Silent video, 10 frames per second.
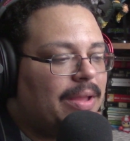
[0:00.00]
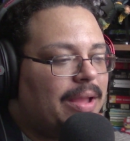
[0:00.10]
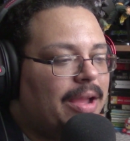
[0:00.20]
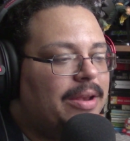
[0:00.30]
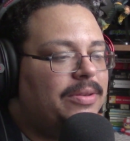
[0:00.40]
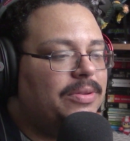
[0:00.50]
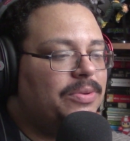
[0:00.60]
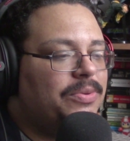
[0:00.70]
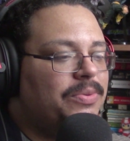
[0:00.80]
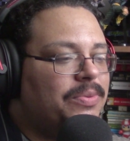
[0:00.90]
I
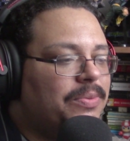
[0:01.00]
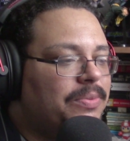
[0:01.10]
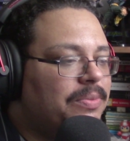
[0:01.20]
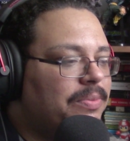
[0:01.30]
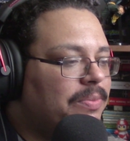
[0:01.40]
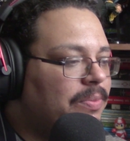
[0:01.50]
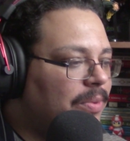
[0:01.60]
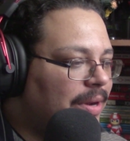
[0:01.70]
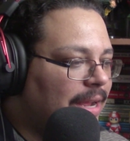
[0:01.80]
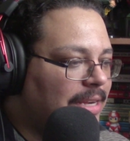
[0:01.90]
do
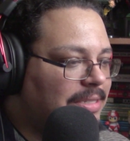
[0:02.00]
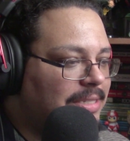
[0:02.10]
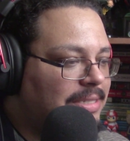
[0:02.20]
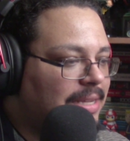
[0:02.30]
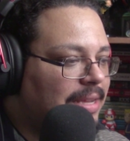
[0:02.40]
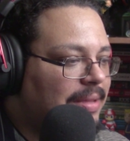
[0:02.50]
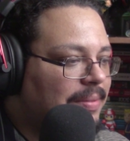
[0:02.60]
want to actually say